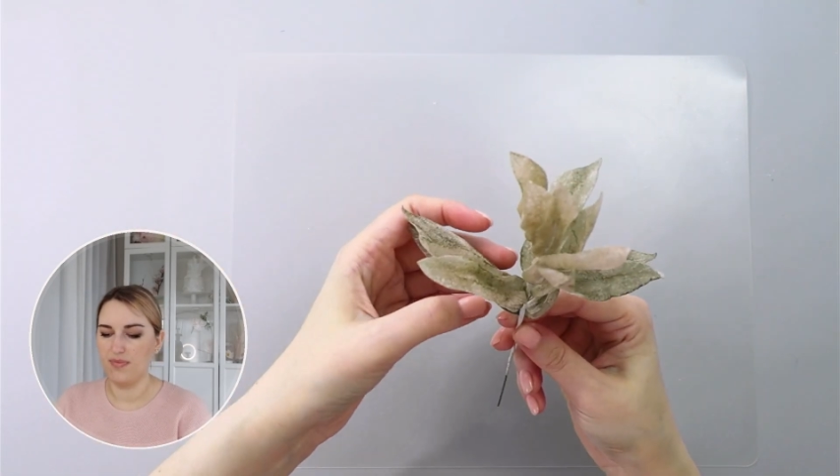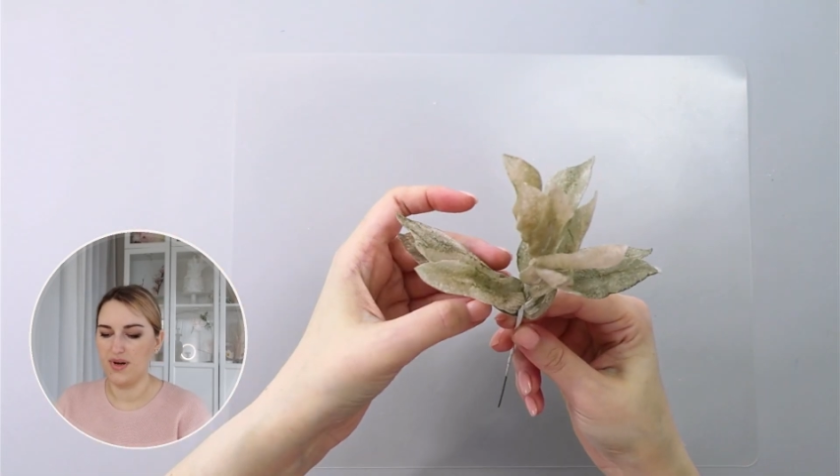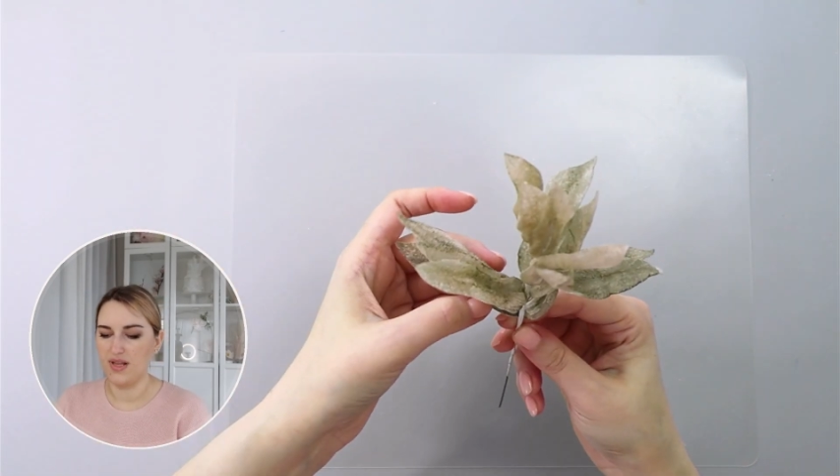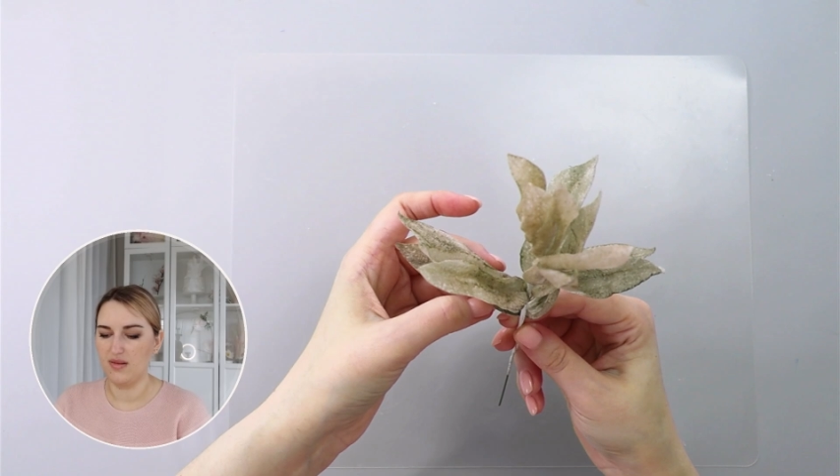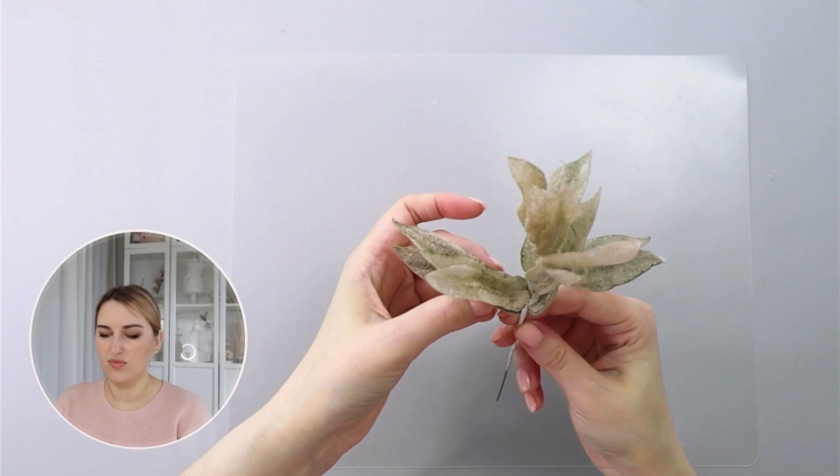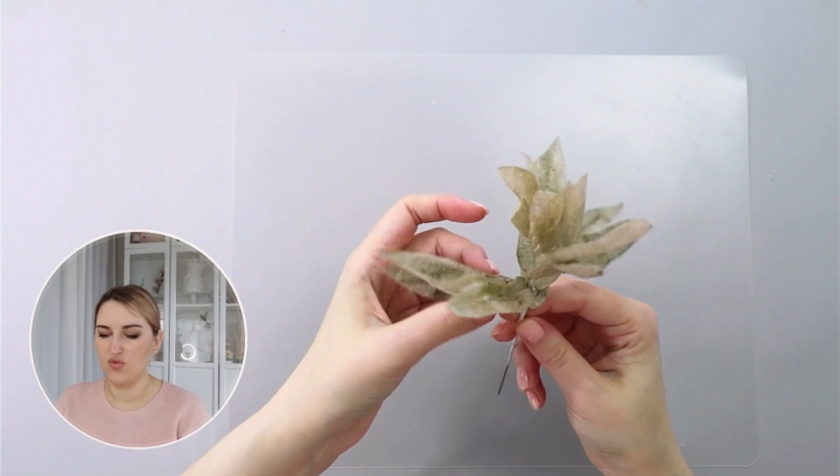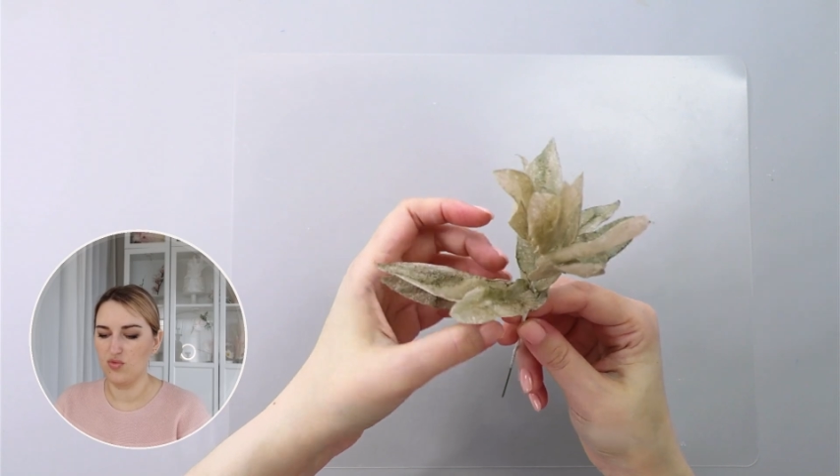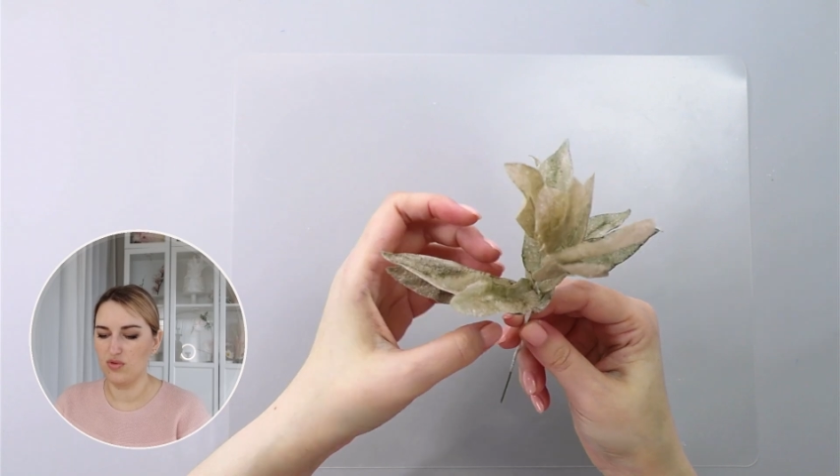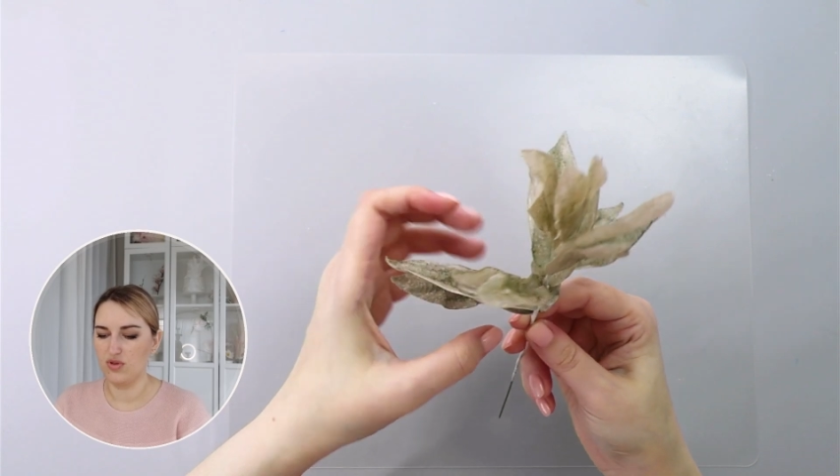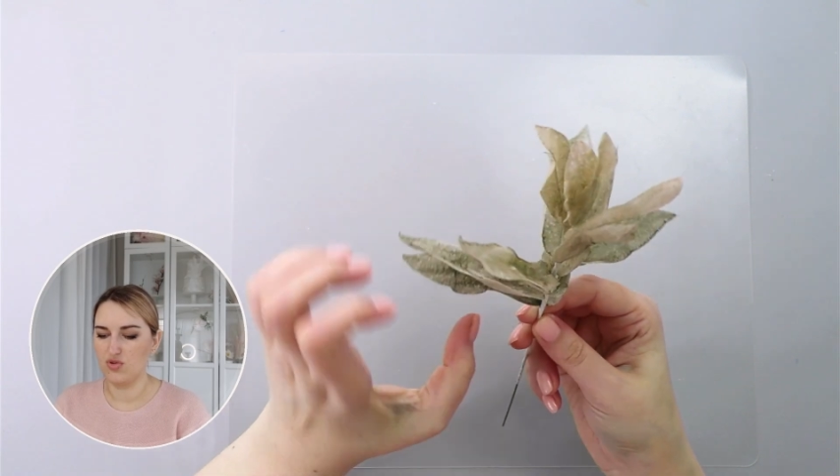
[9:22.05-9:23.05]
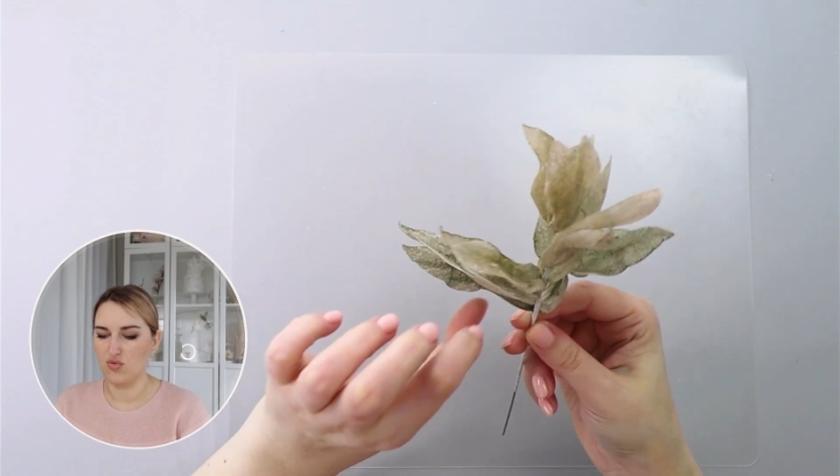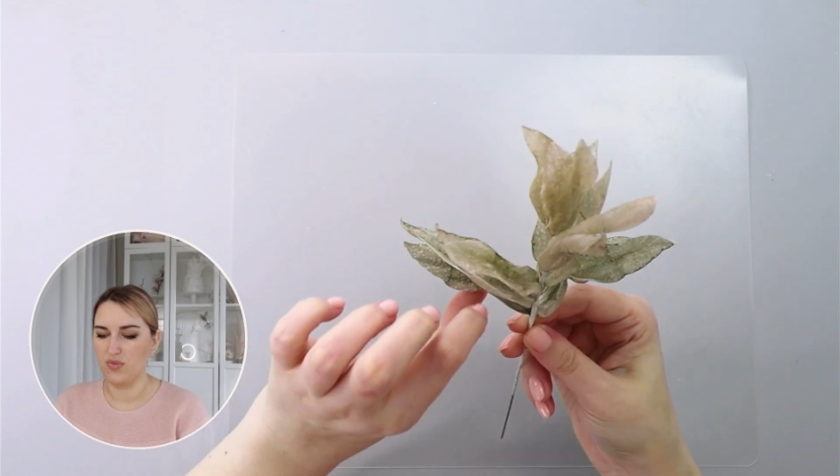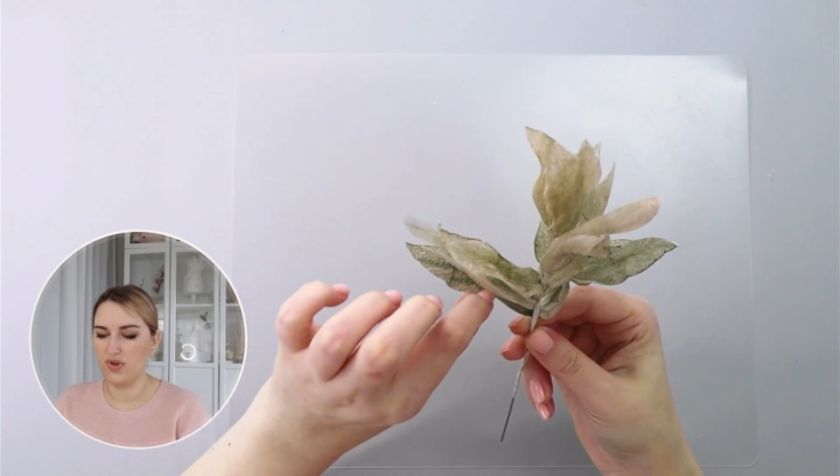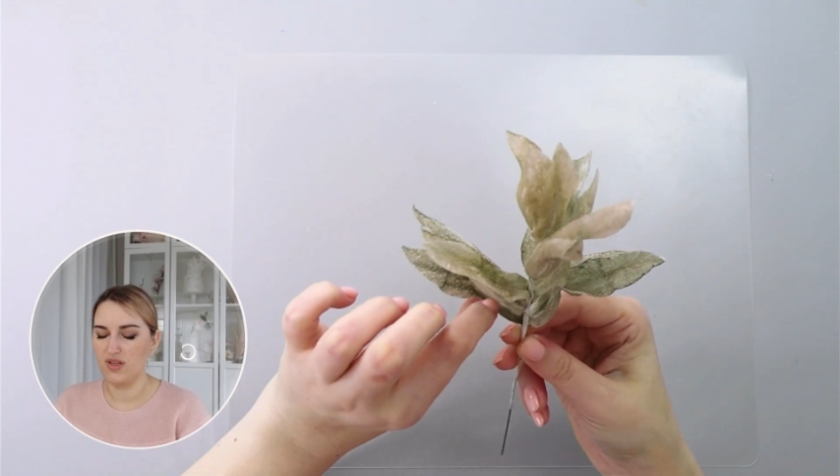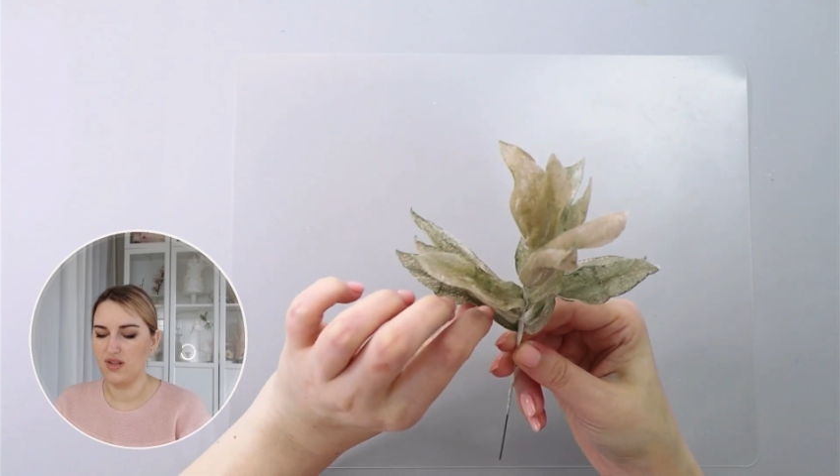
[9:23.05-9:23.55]
palm or
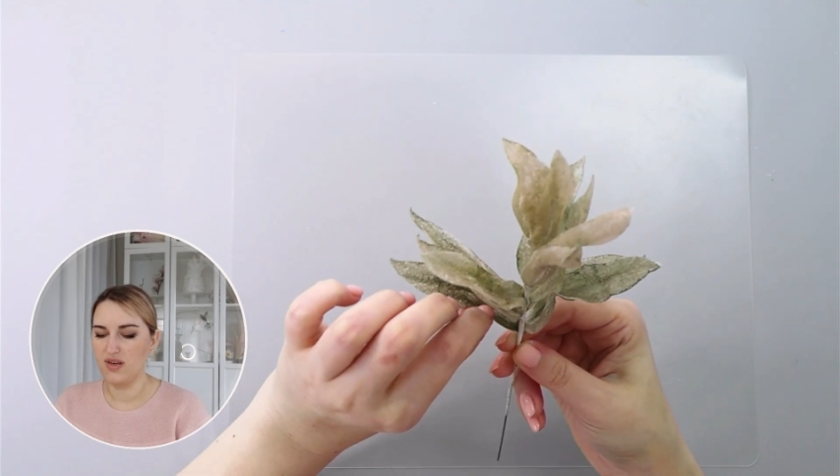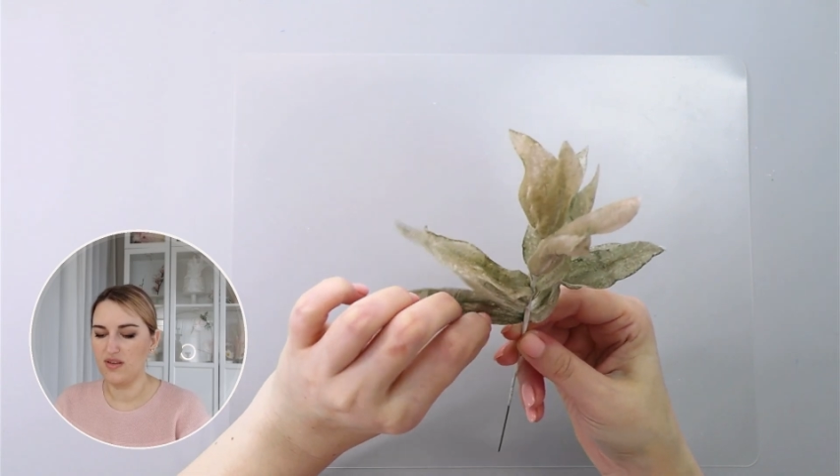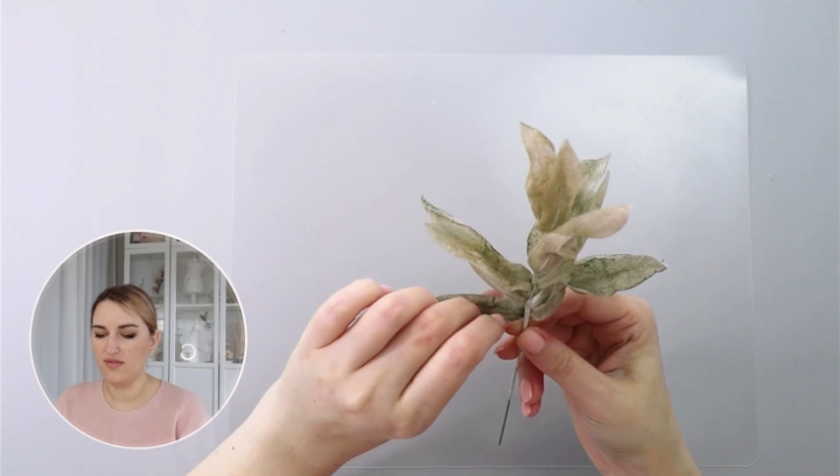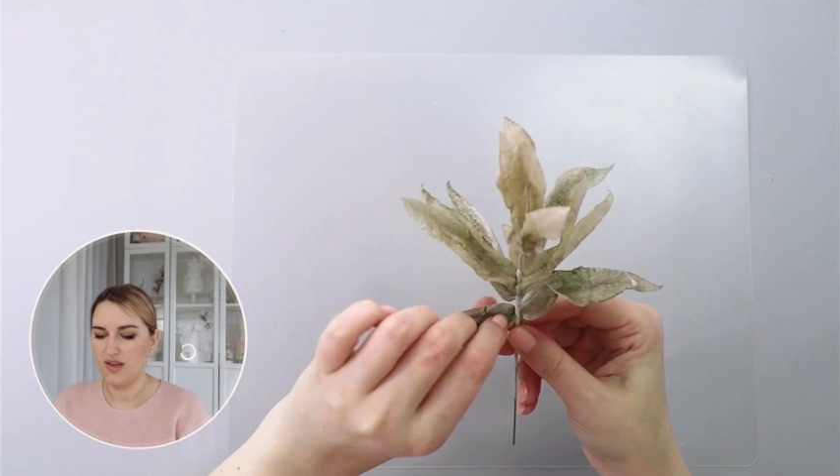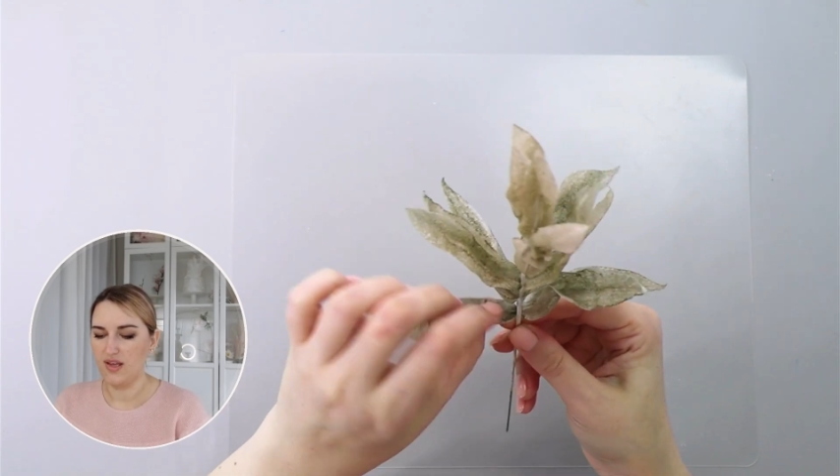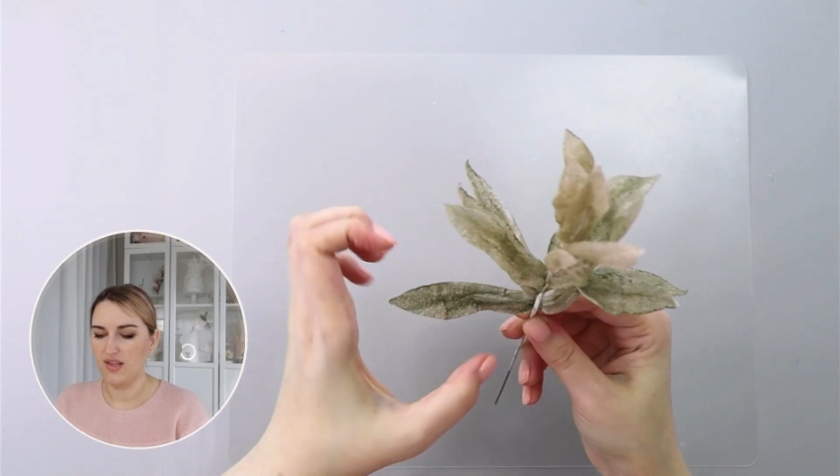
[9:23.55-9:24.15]
tropical leaf,